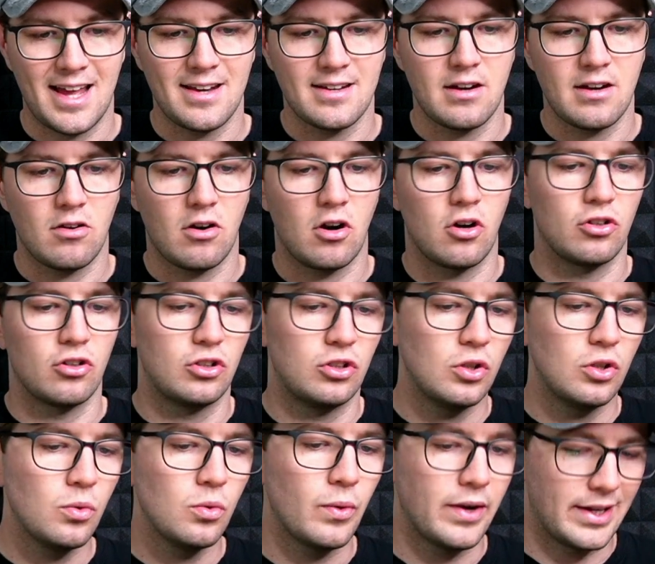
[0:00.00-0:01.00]
there are
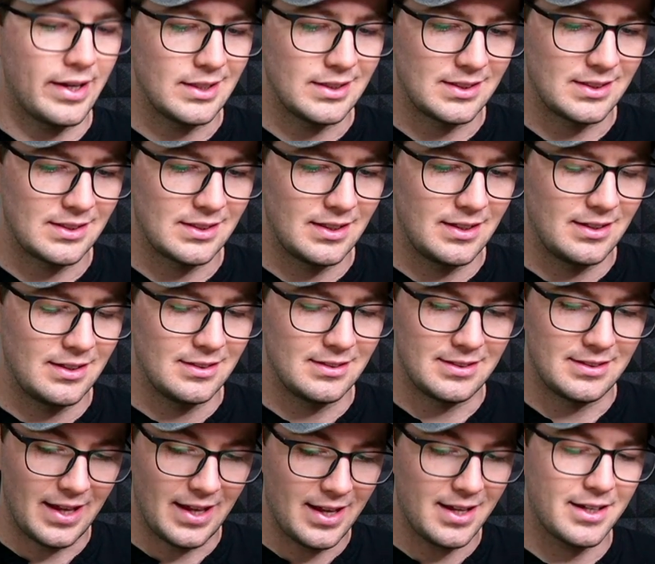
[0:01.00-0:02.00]
two ways
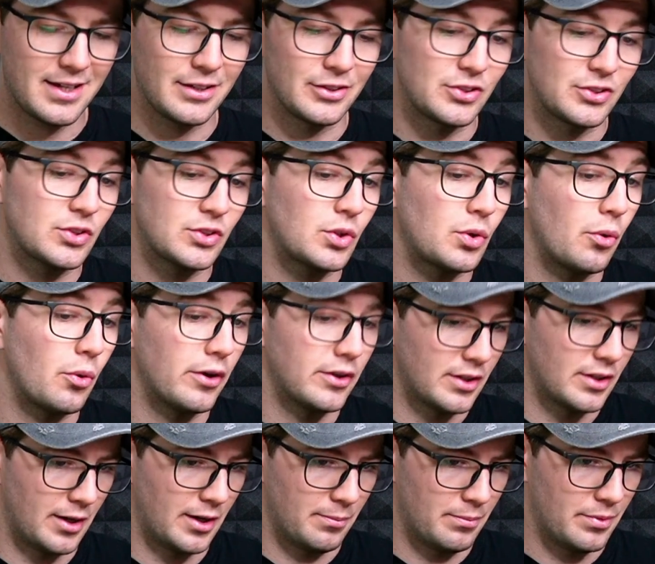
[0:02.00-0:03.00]
they can screw it
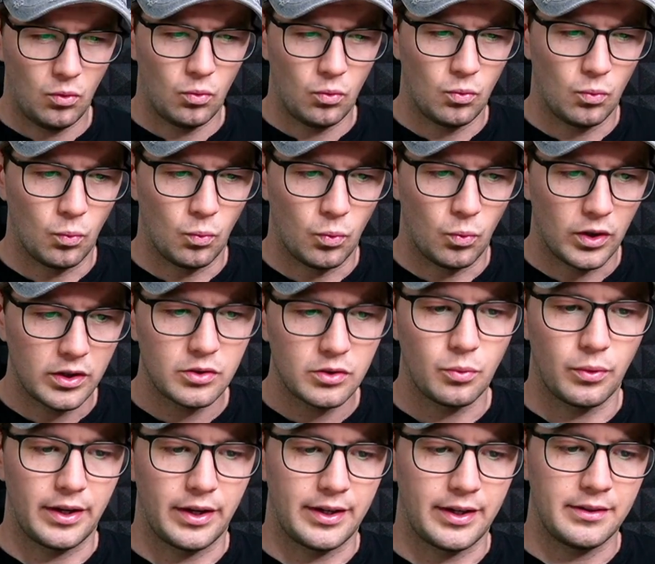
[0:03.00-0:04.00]
up. One
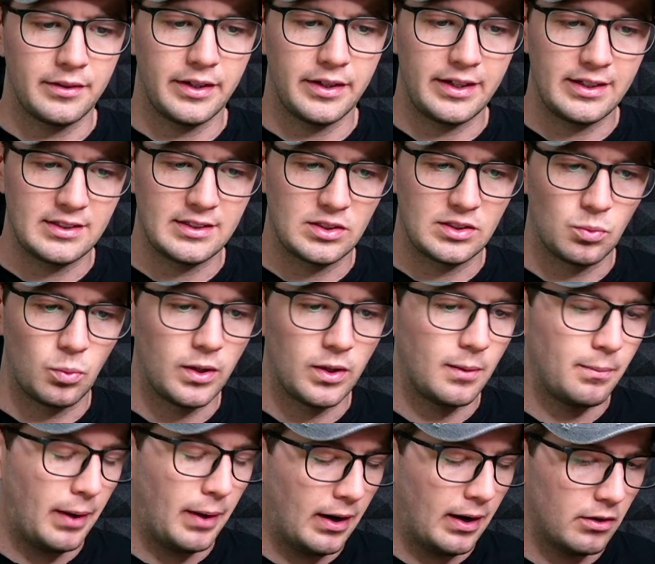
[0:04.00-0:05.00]
way is when a
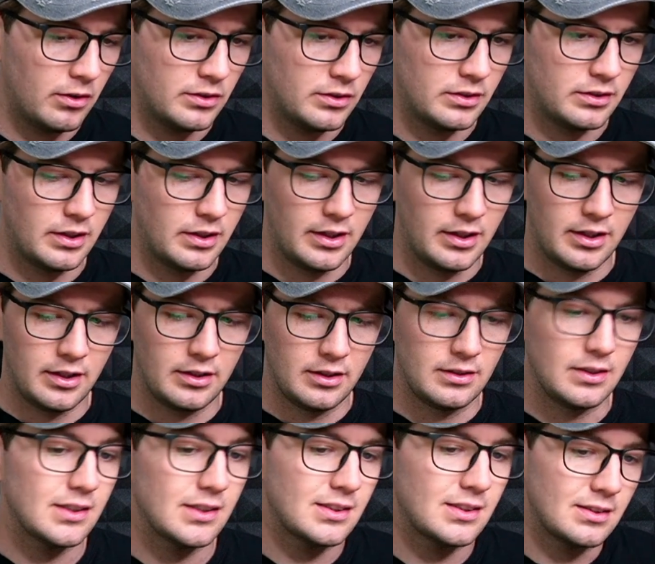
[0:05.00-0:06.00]
parent
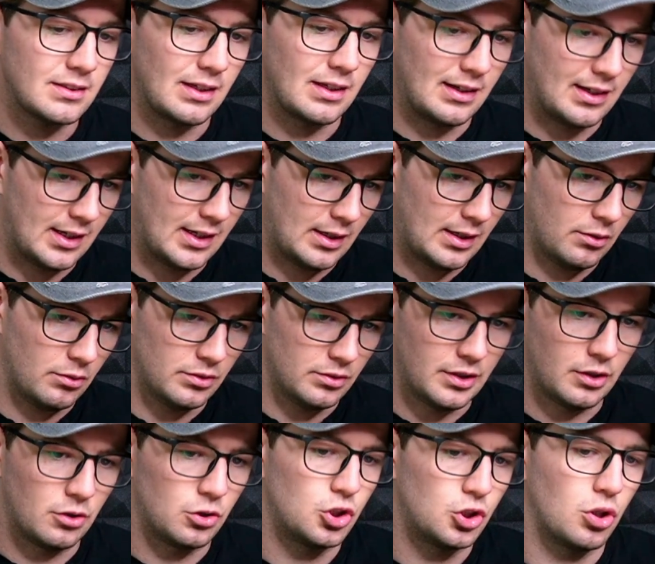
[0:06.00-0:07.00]
doesn't allow
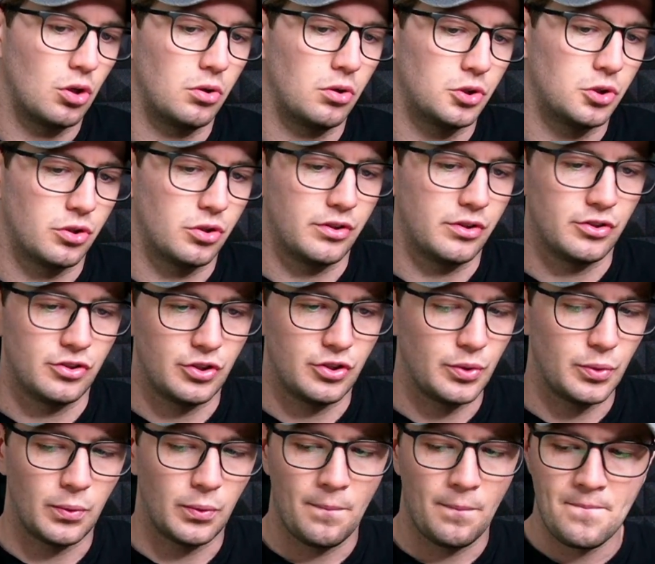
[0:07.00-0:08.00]
their children
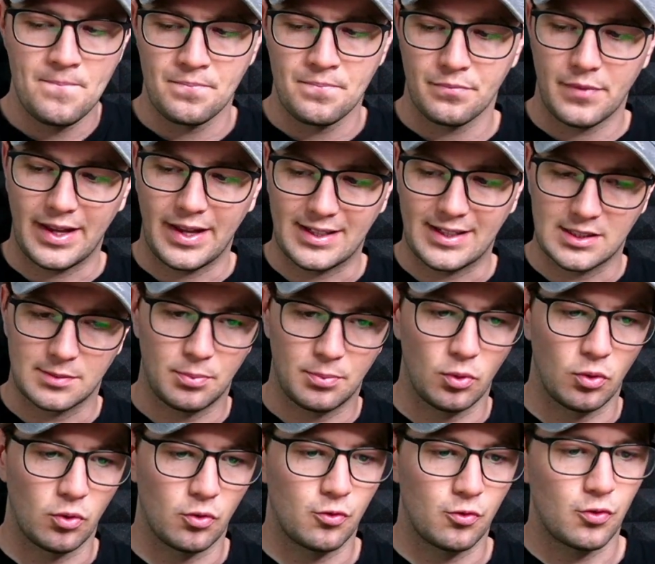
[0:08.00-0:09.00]
to
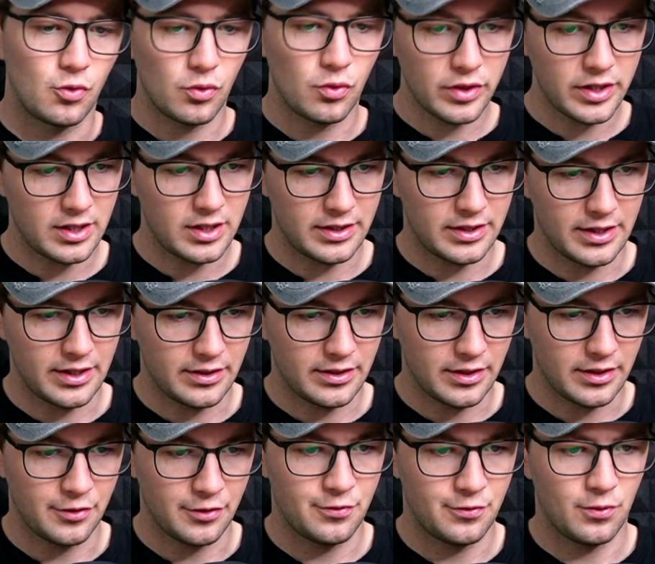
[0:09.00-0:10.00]
explore freely
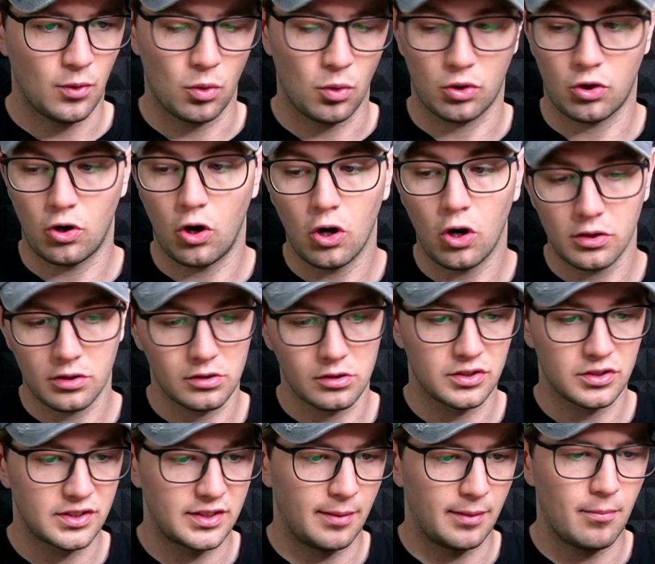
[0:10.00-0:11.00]
enough or
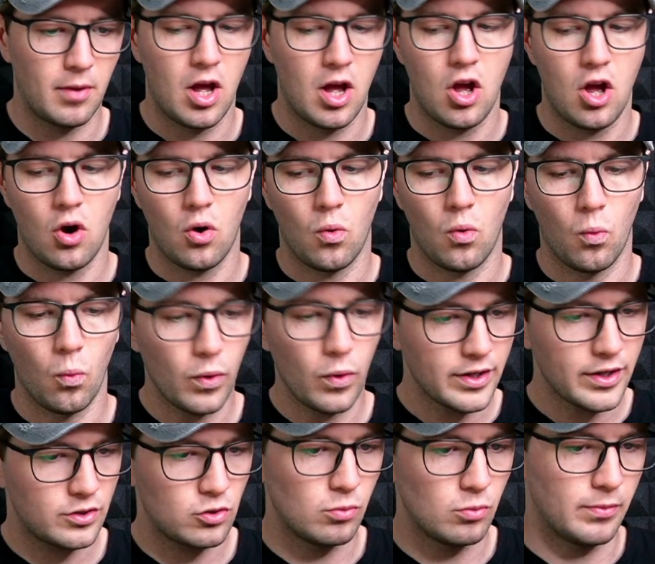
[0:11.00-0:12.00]
coddles them
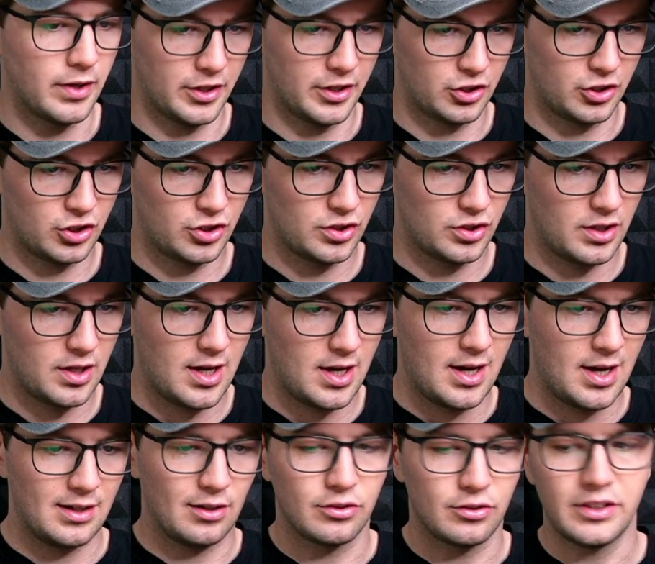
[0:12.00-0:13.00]
way too much.
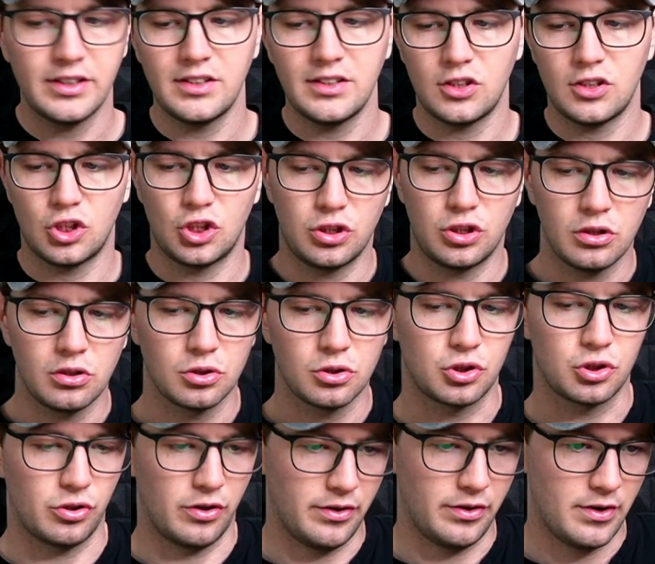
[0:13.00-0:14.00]
Now, these
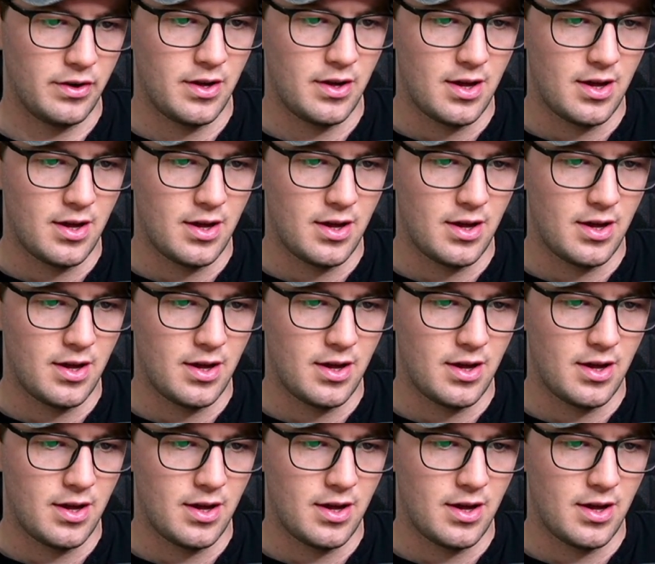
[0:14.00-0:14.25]
children,